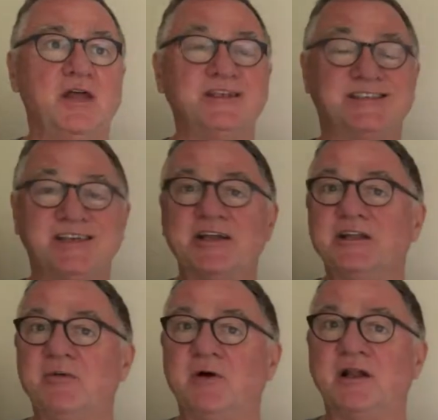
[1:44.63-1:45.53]
They
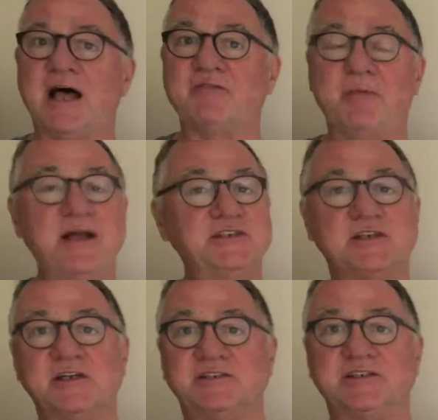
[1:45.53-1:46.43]
certainly will have a
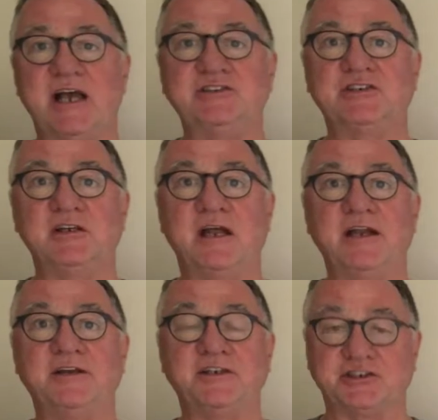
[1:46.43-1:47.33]
maintenance section
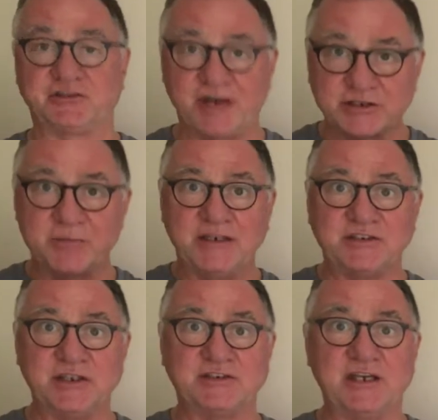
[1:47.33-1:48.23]
and a distress
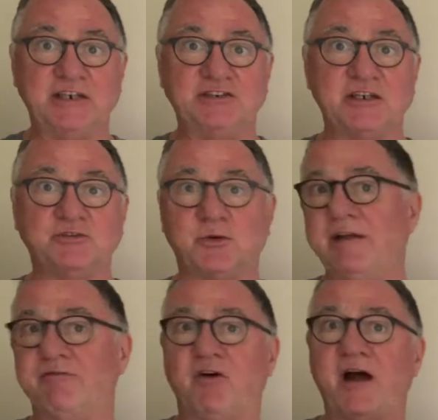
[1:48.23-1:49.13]
maintenance section,
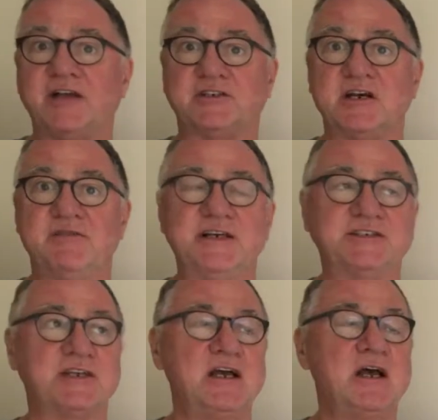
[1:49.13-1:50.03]
24-hour
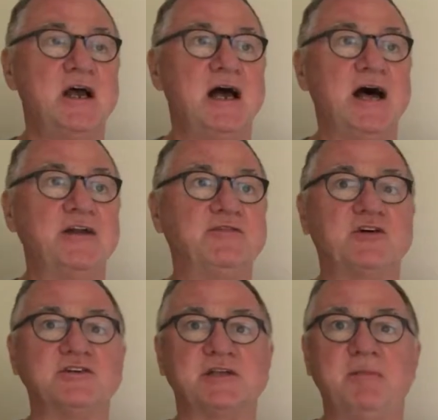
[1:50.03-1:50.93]
service. And of
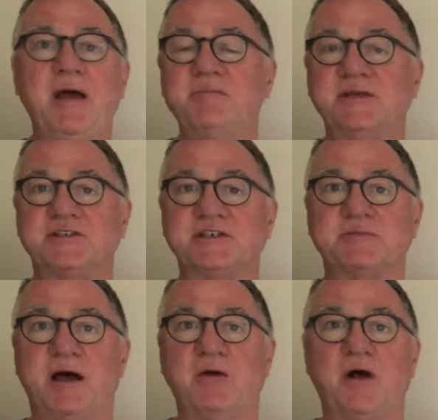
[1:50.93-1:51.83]
course, the main
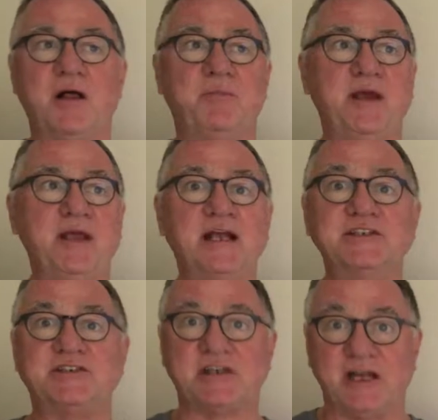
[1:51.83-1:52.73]
business might well be
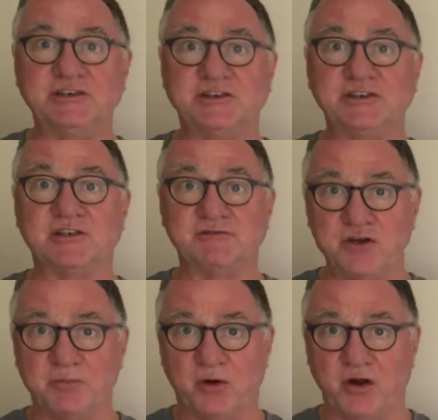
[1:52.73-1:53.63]
installations of
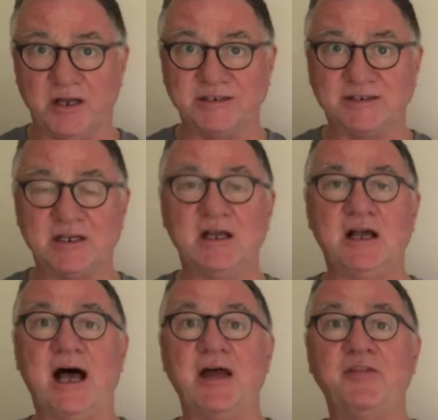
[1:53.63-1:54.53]
new boilers
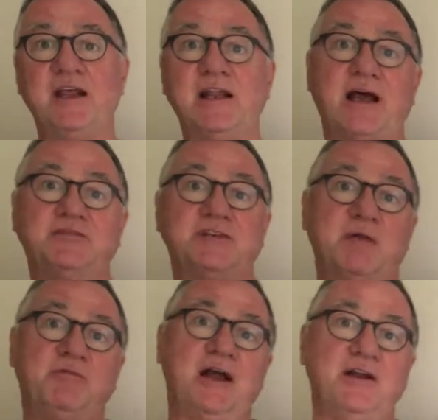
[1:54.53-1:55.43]
and the
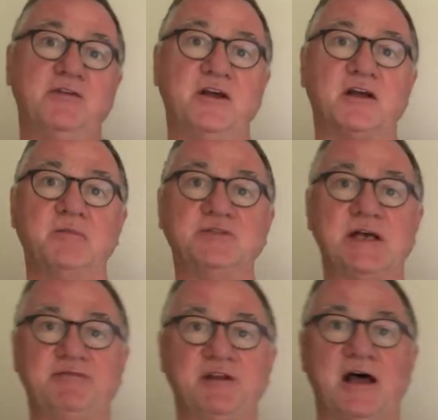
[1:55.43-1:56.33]
lifetime value that comes
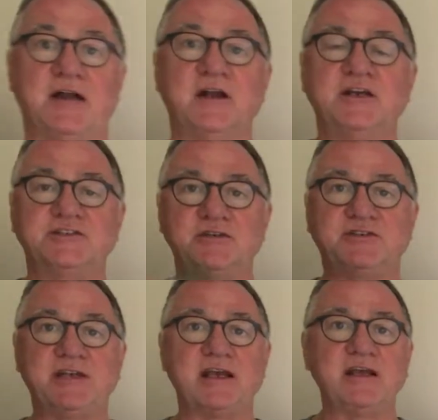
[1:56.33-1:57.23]
after that. So
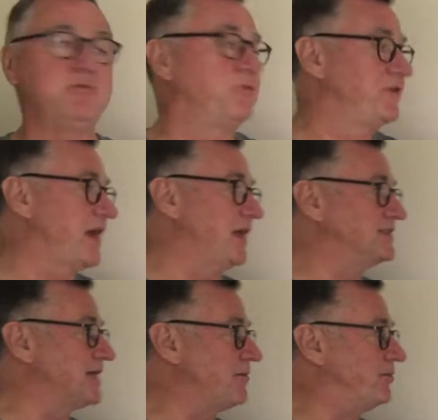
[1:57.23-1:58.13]
sticking with that
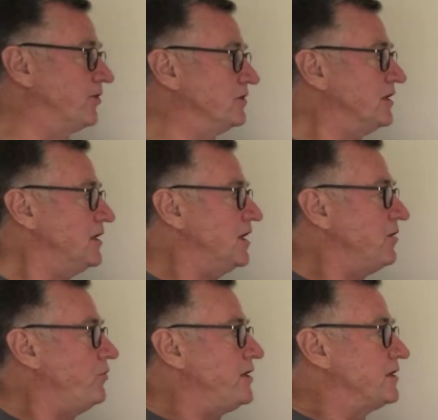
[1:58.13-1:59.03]
example,
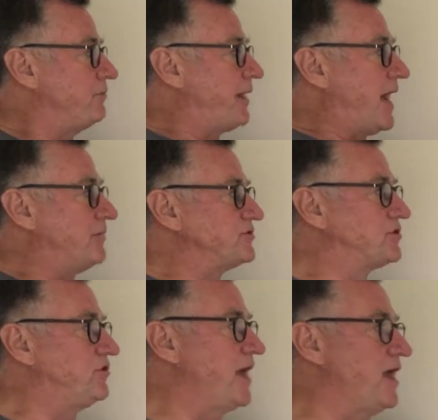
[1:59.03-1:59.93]
we can perhaps
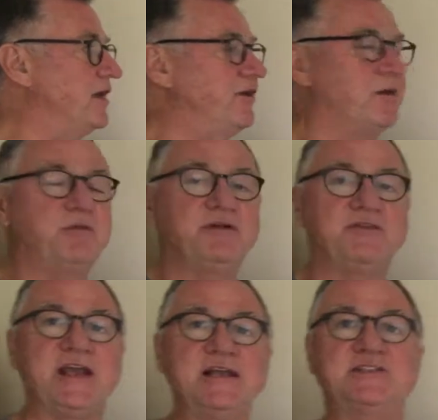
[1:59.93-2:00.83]
create a number
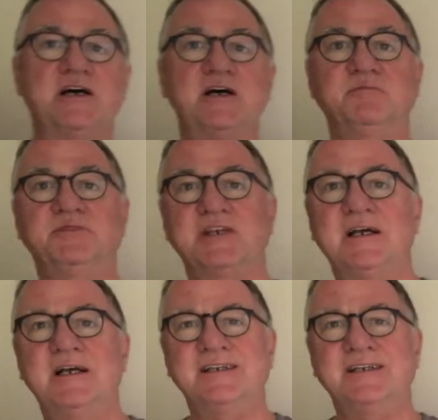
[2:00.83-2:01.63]
of key terms.